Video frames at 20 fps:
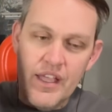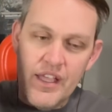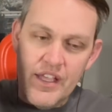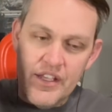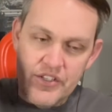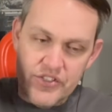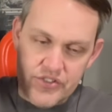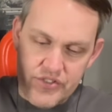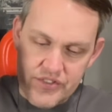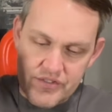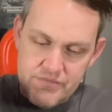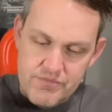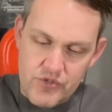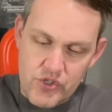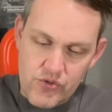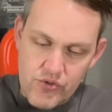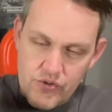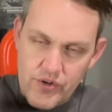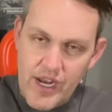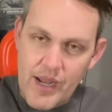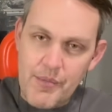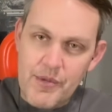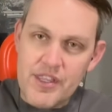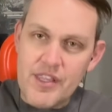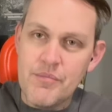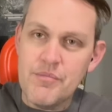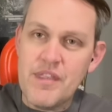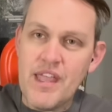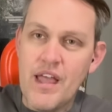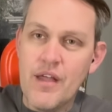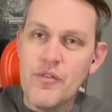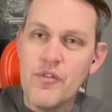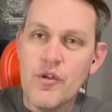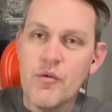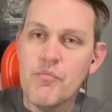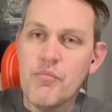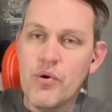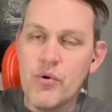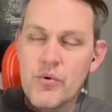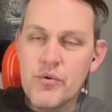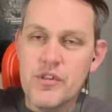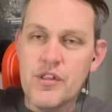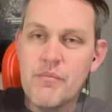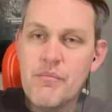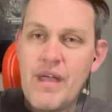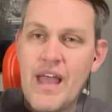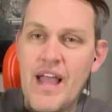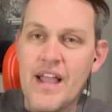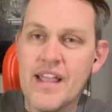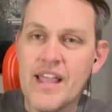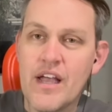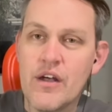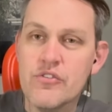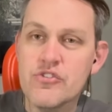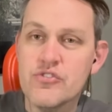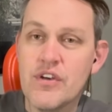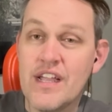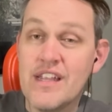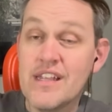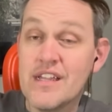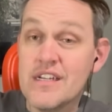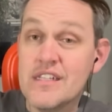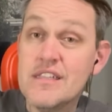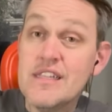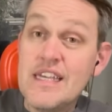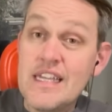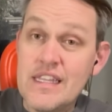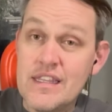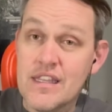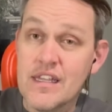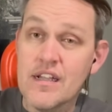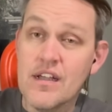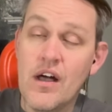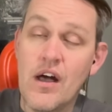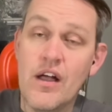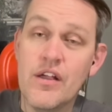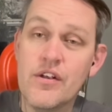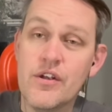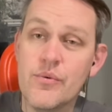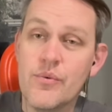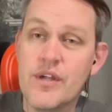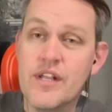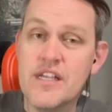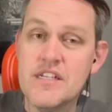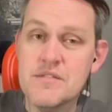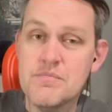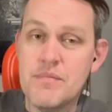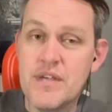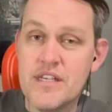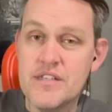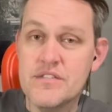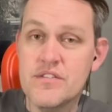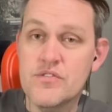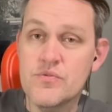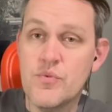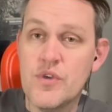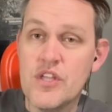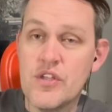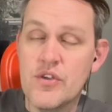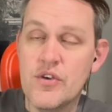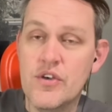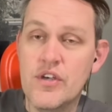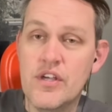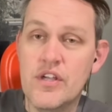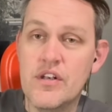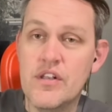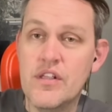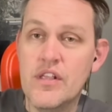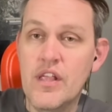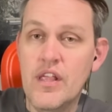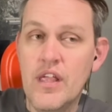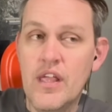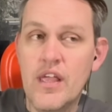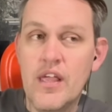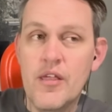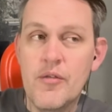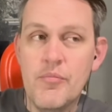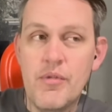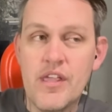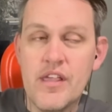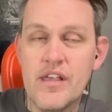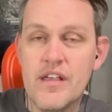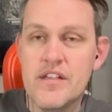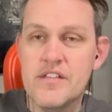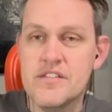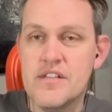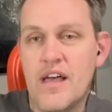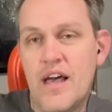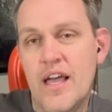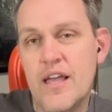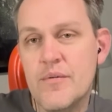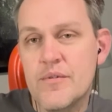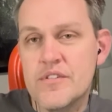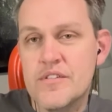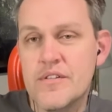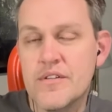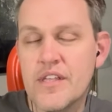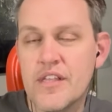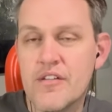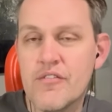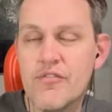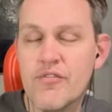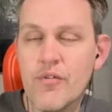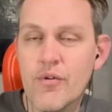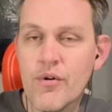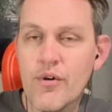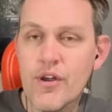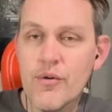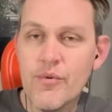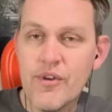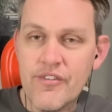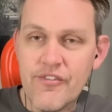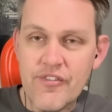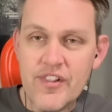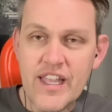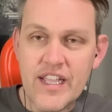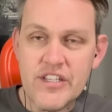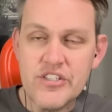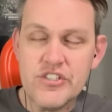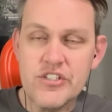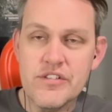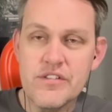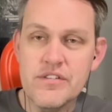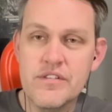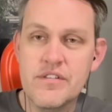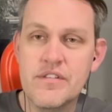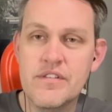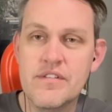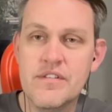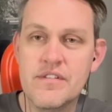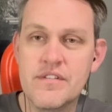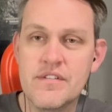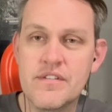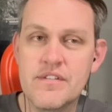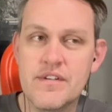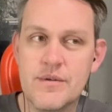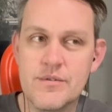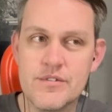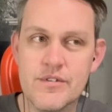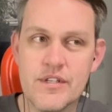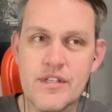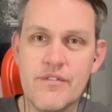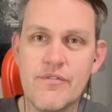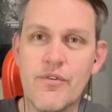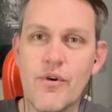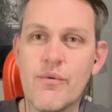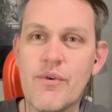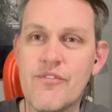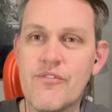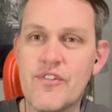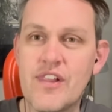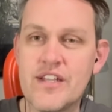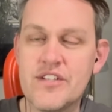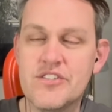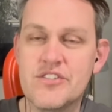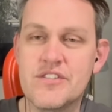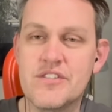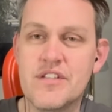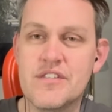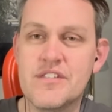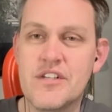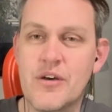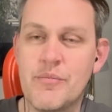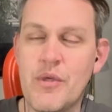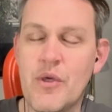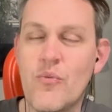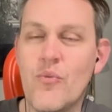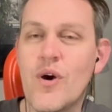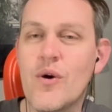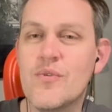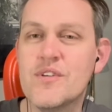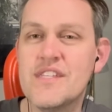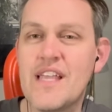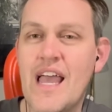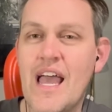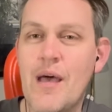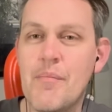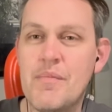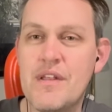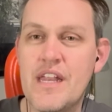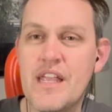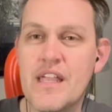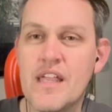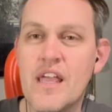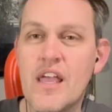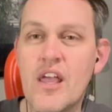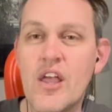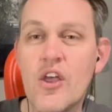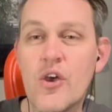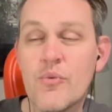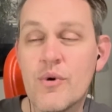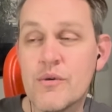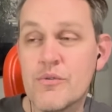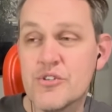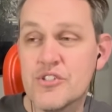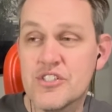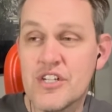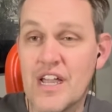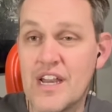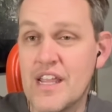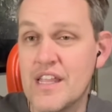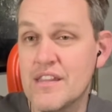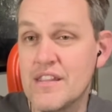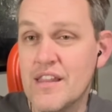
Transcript: just cramming them down there and pulling them back out, trying to clean the conduit as best as we could because I was looking for a reflection. I was looking for a reflection to tell me what was happening. We were shining